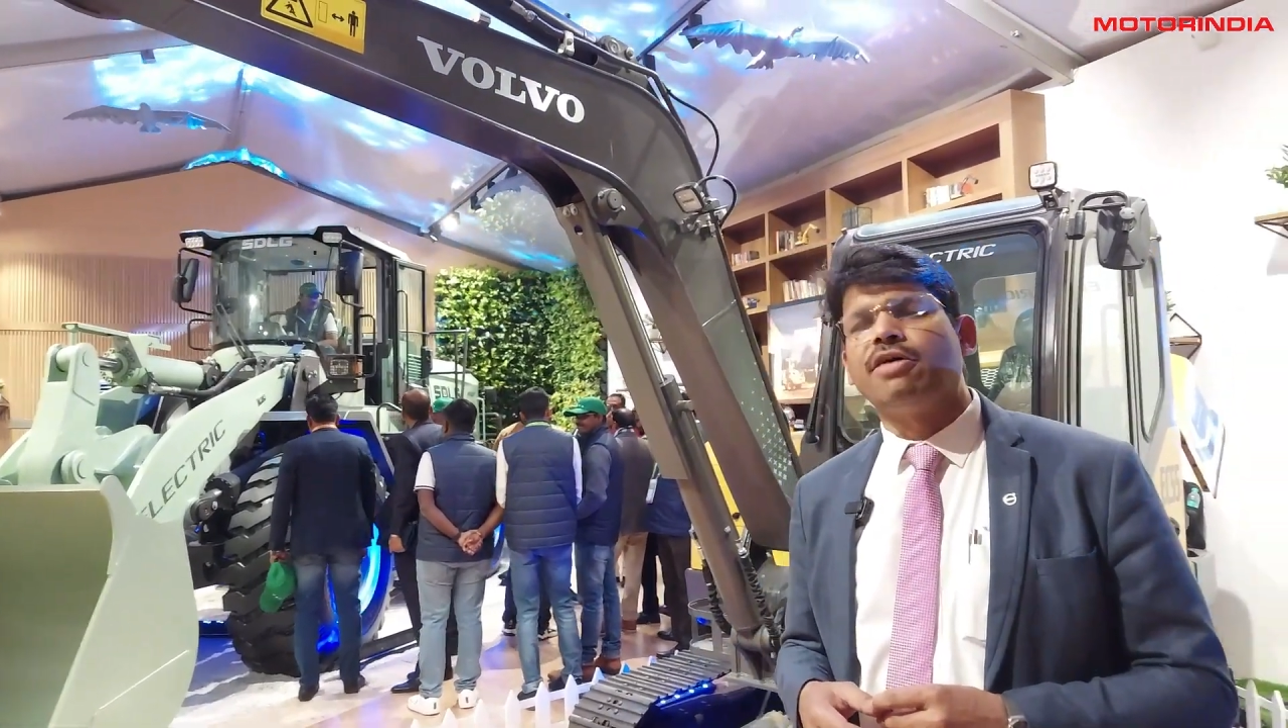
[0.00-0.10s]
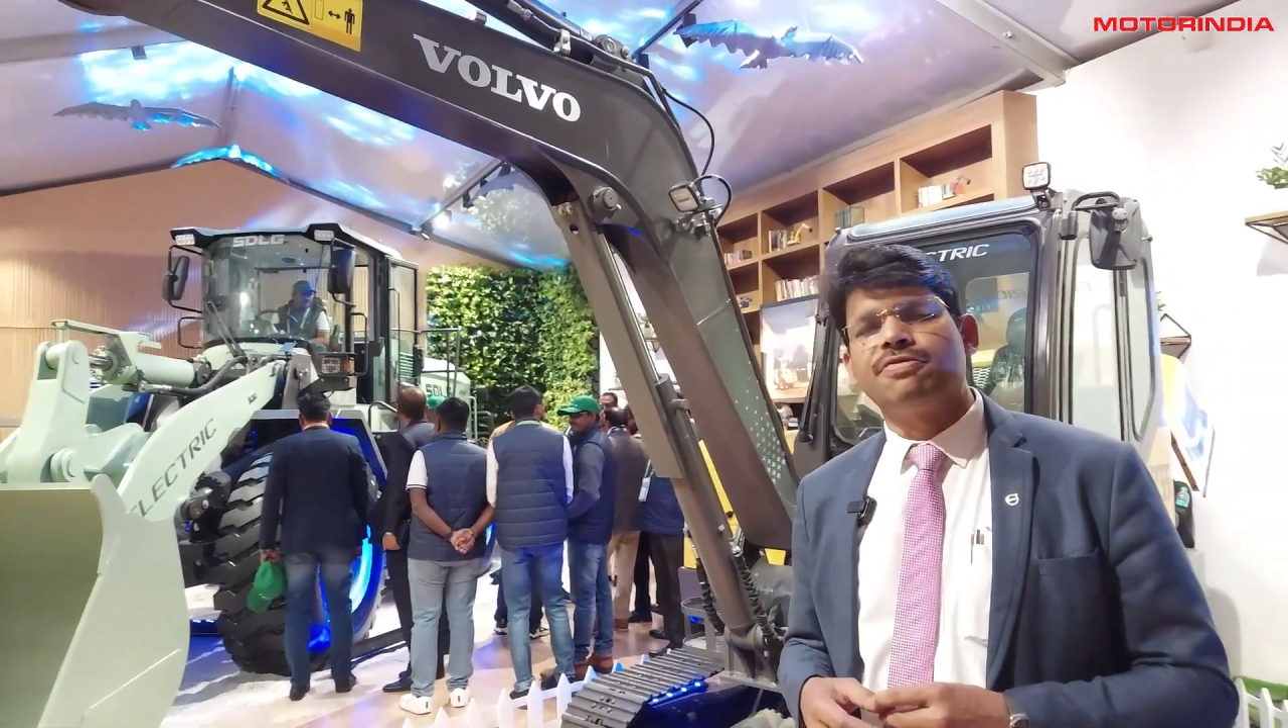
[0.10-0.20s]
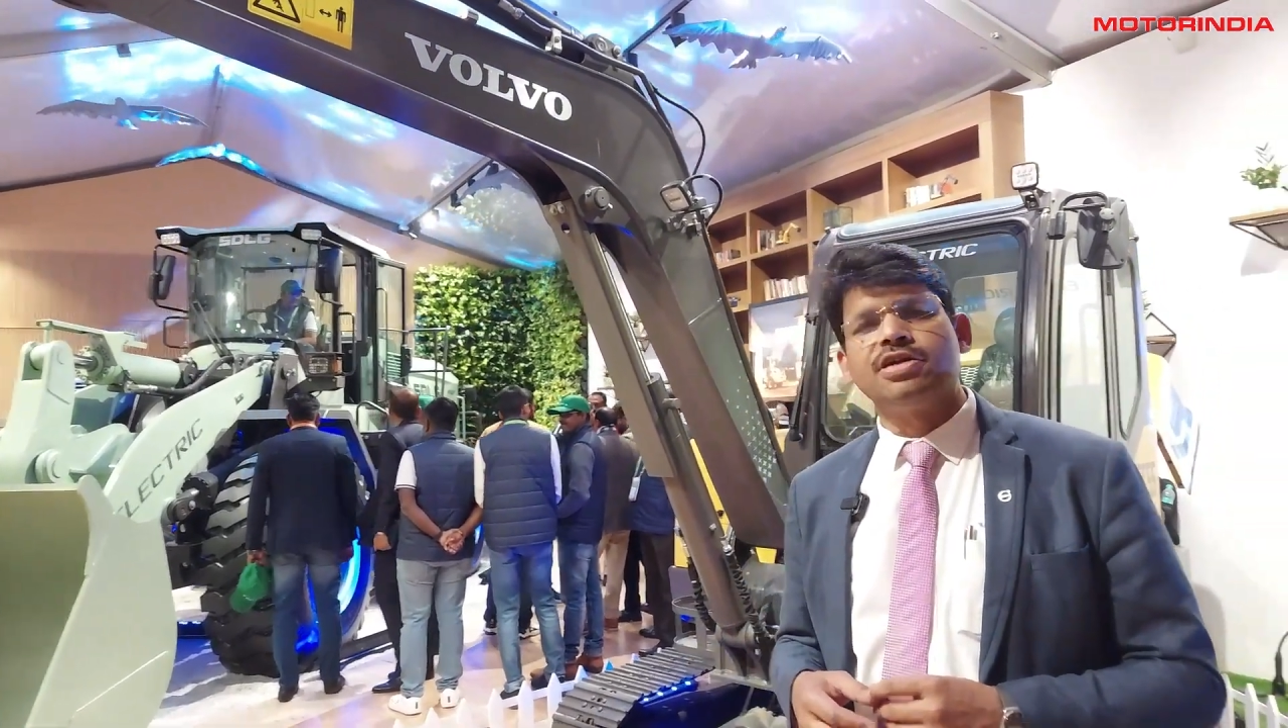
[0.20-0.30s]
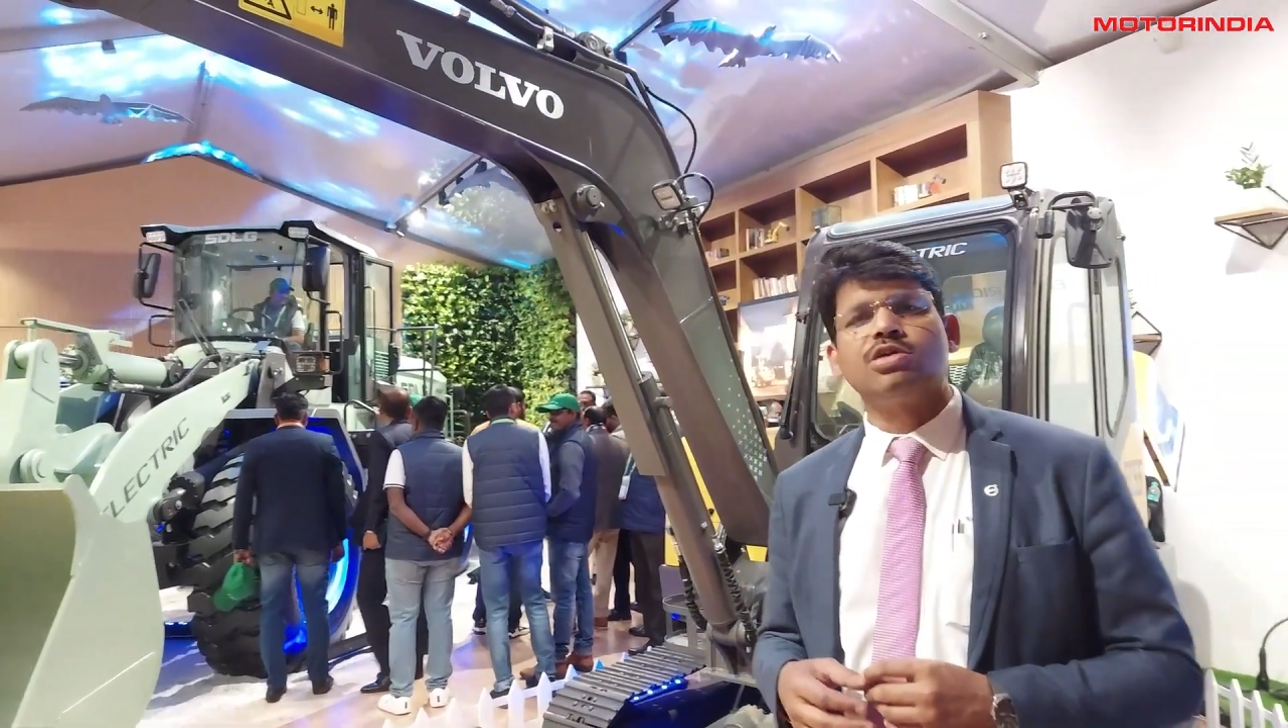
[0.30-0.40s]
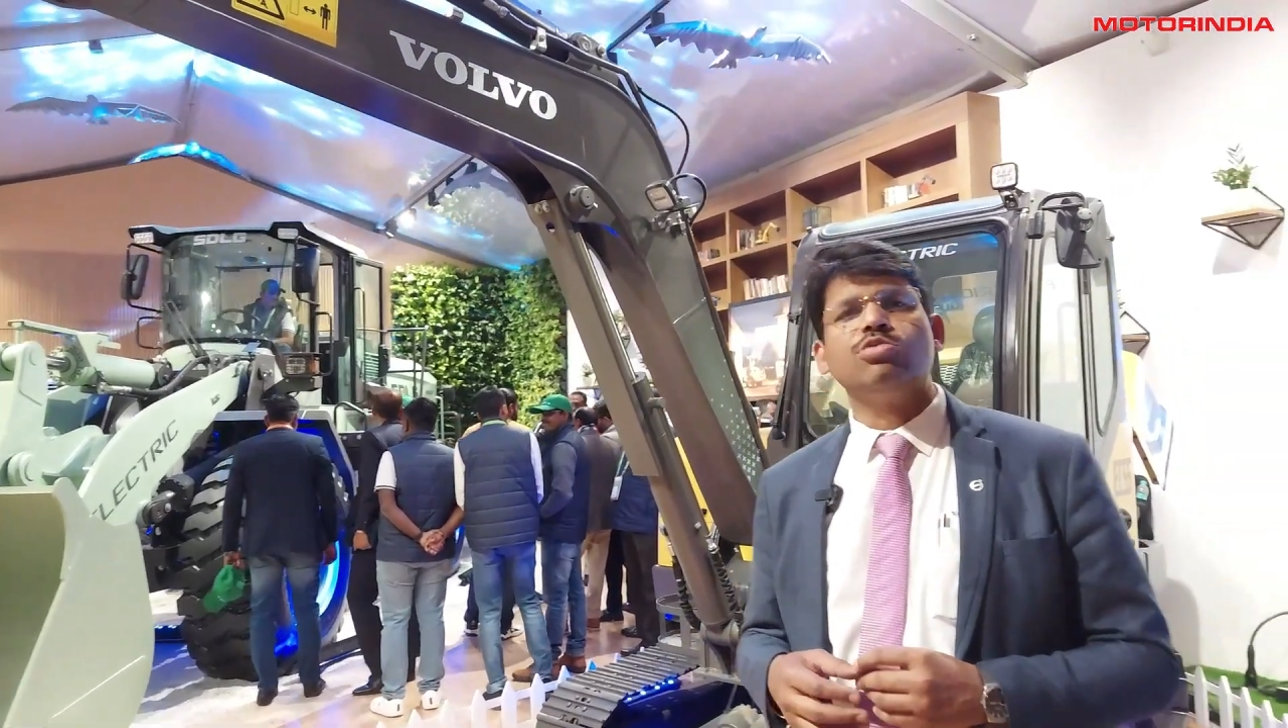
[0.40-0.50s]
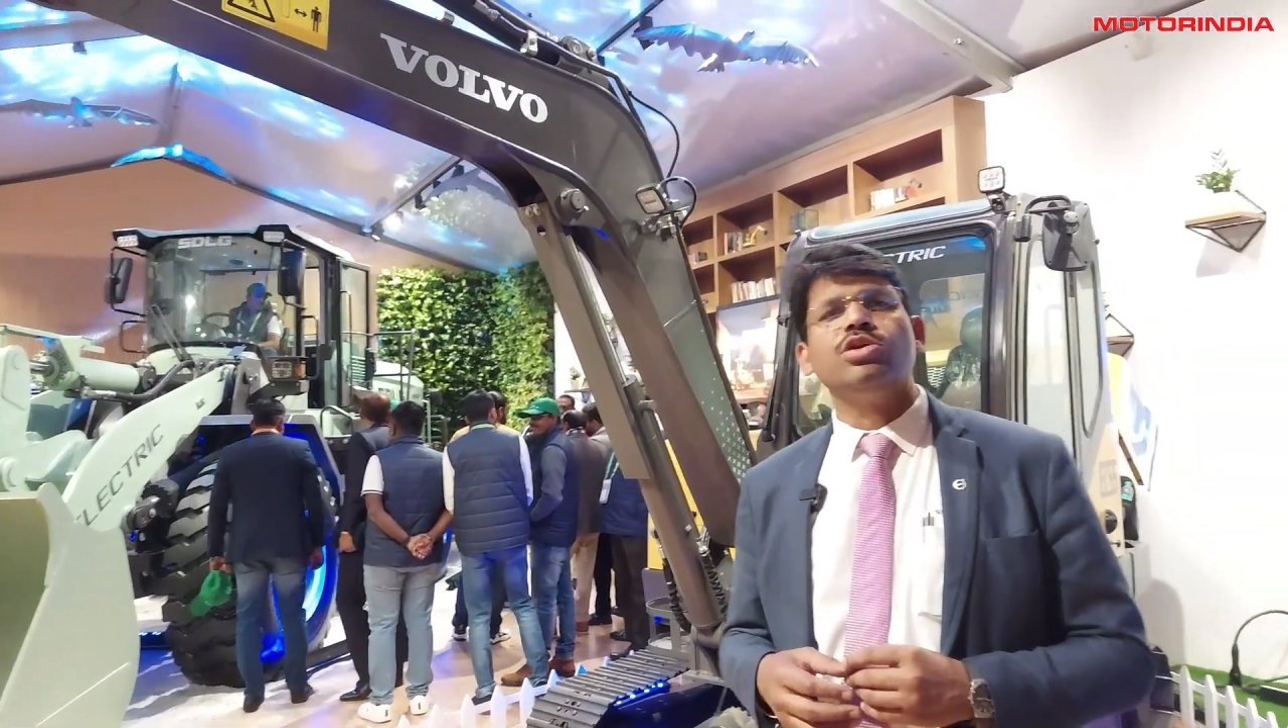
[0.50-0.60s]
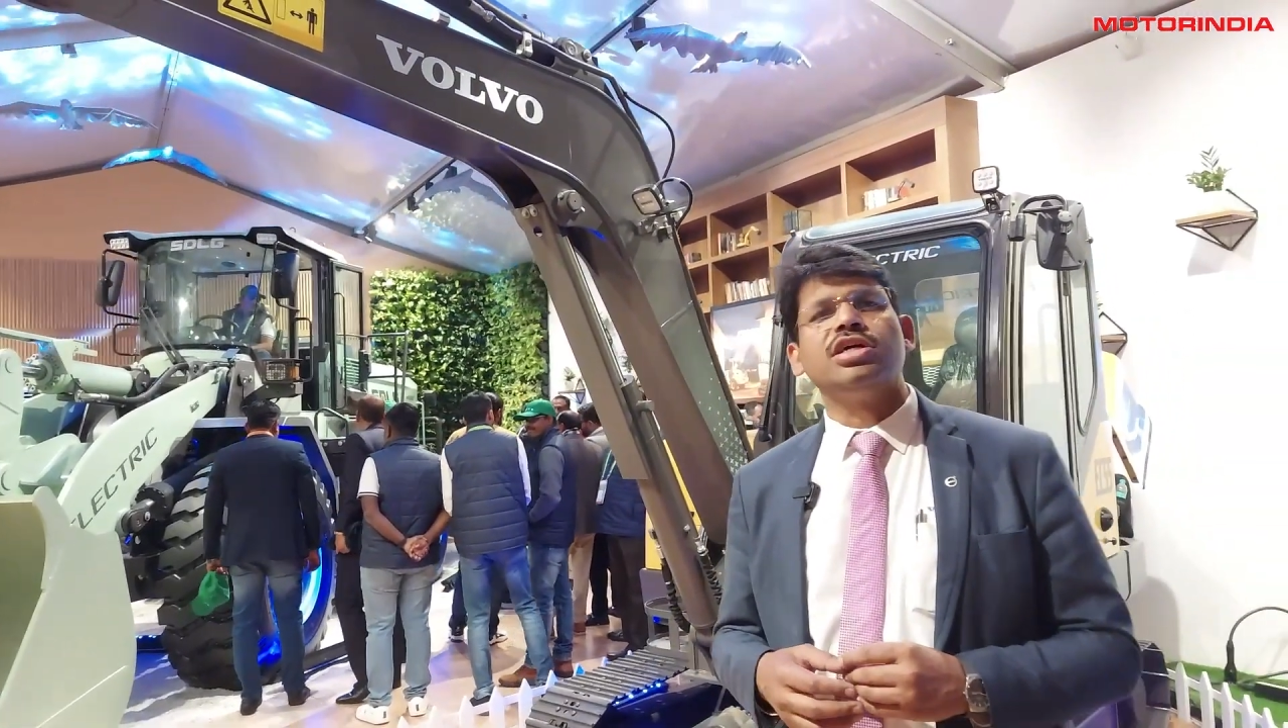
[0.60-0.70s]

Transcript: after 2